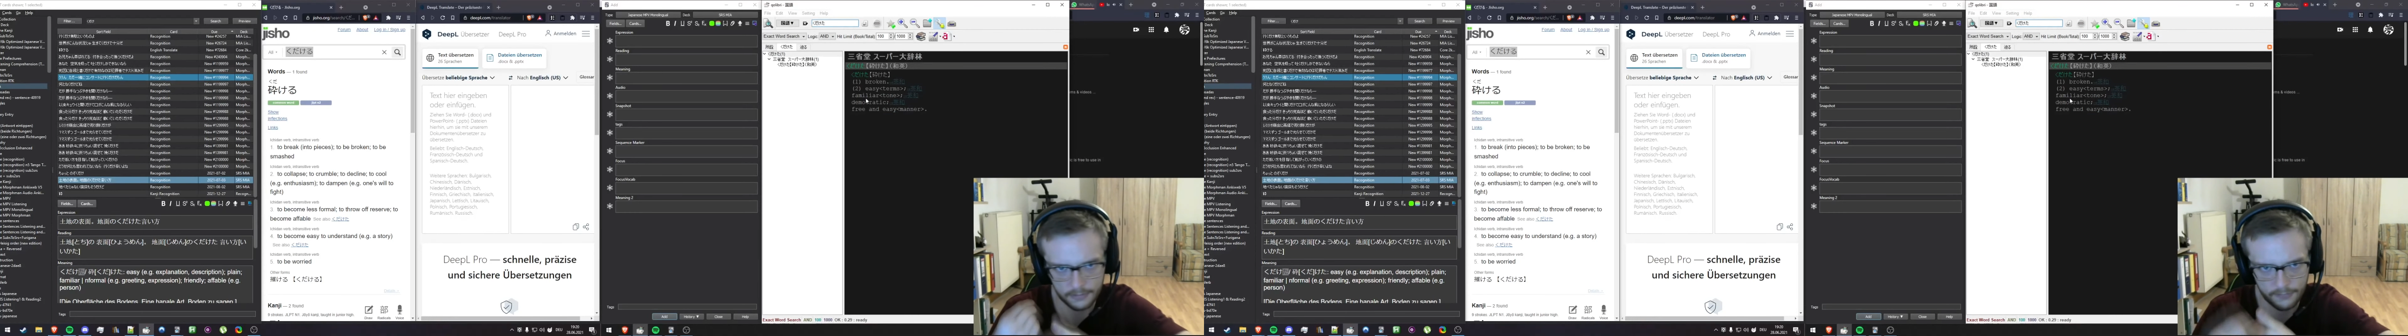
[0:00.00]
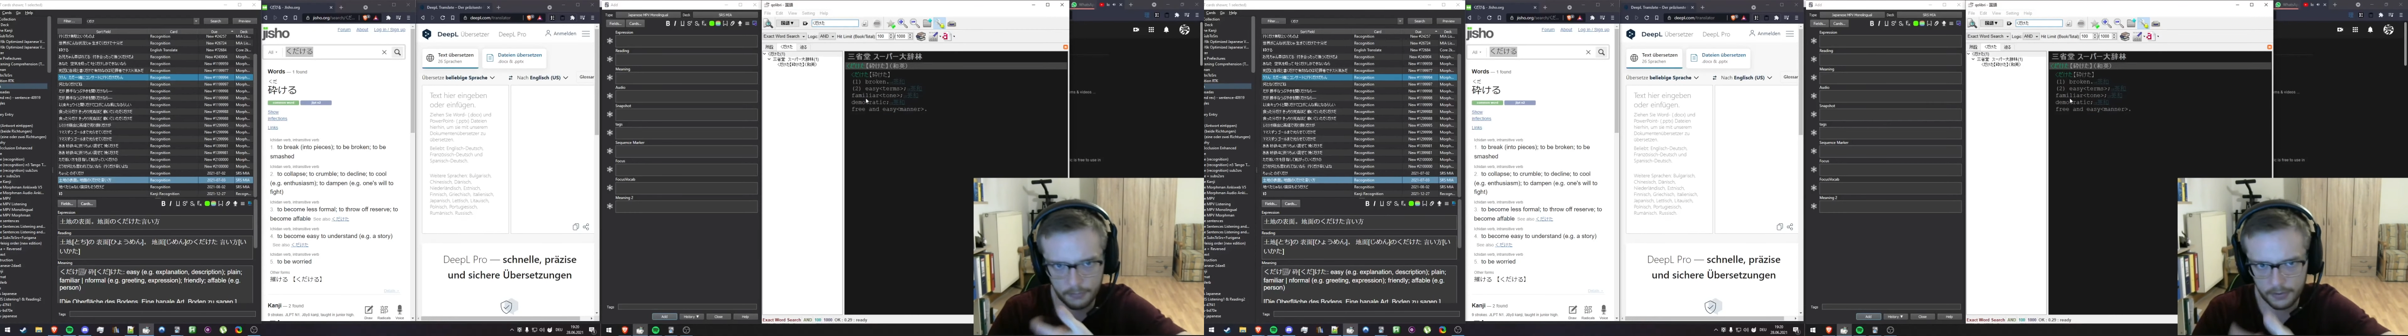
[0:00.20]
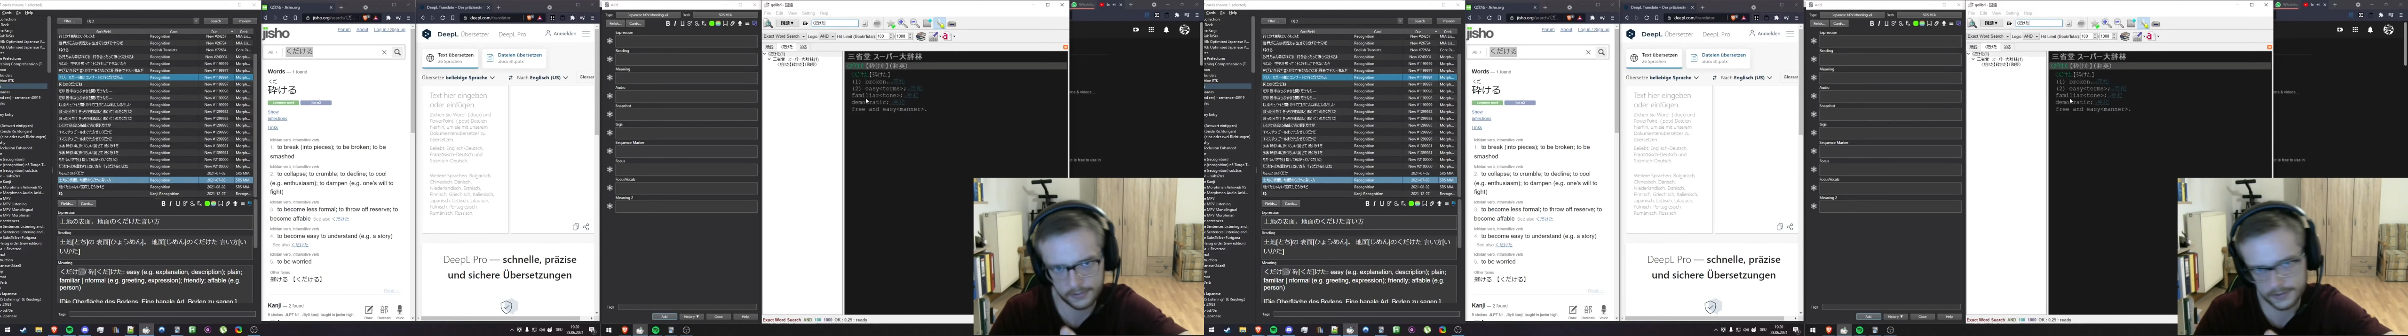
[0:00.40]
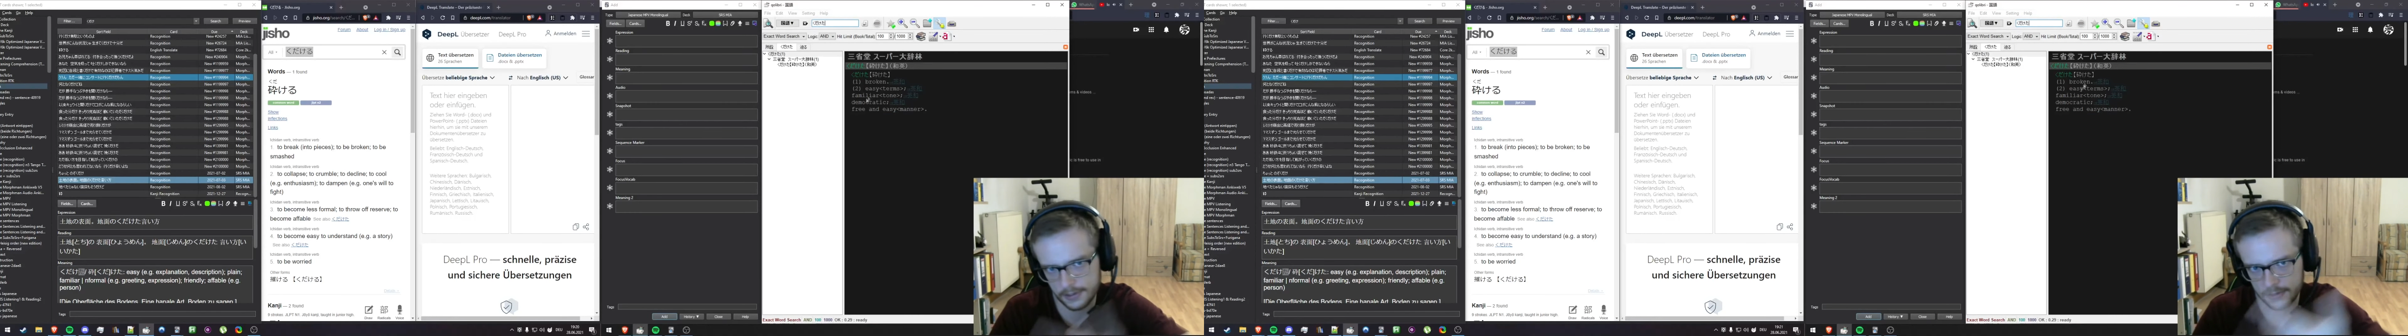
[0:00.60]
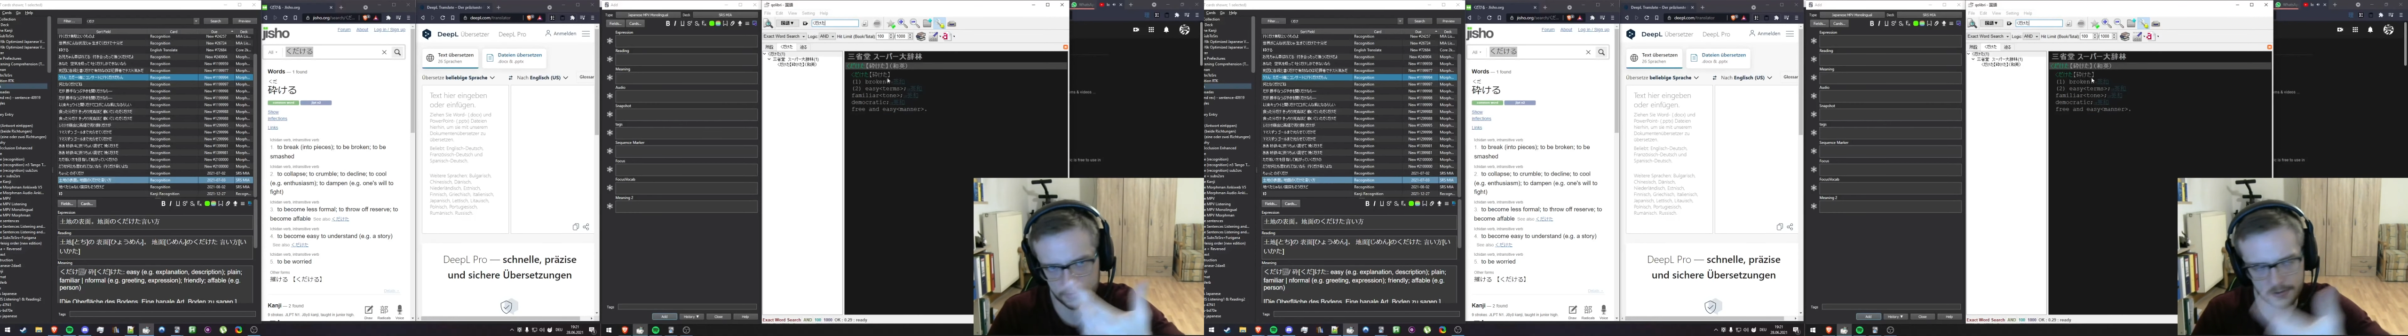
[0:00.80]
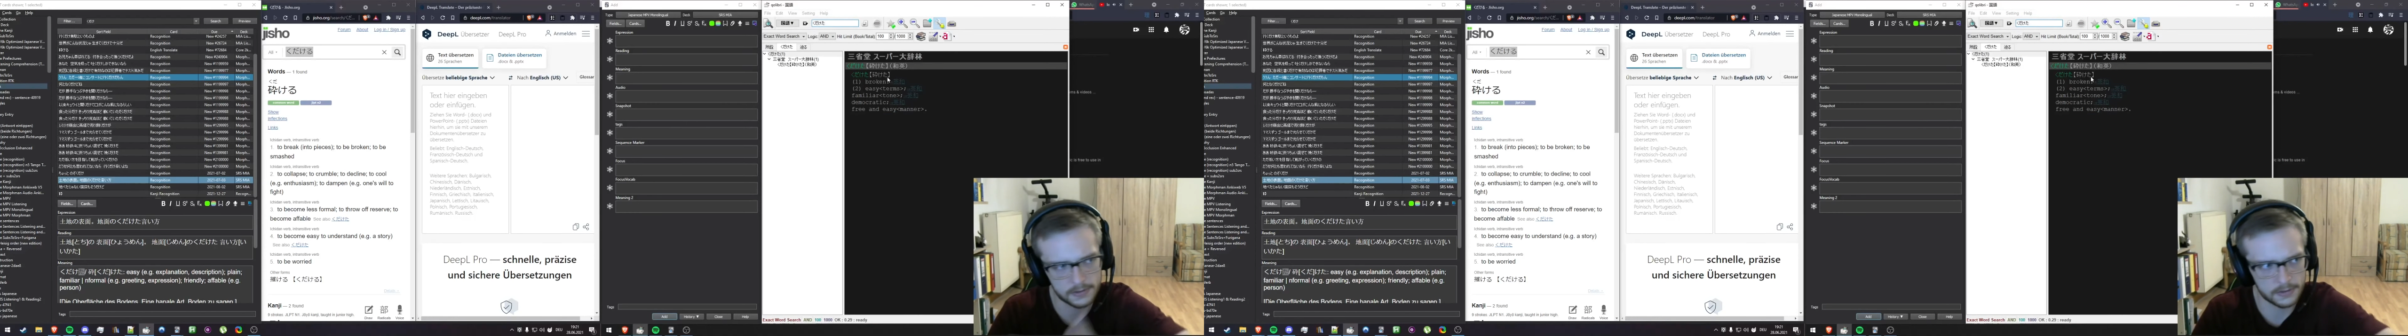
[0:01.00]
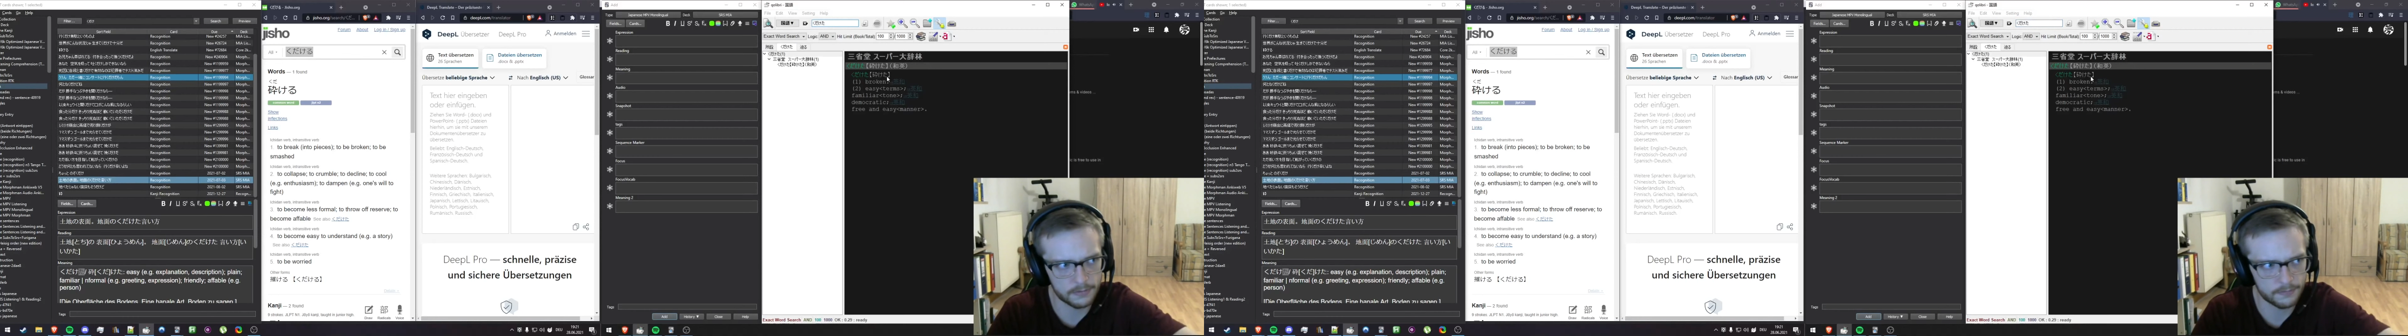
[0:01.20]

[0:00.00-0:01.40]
different pronunciations,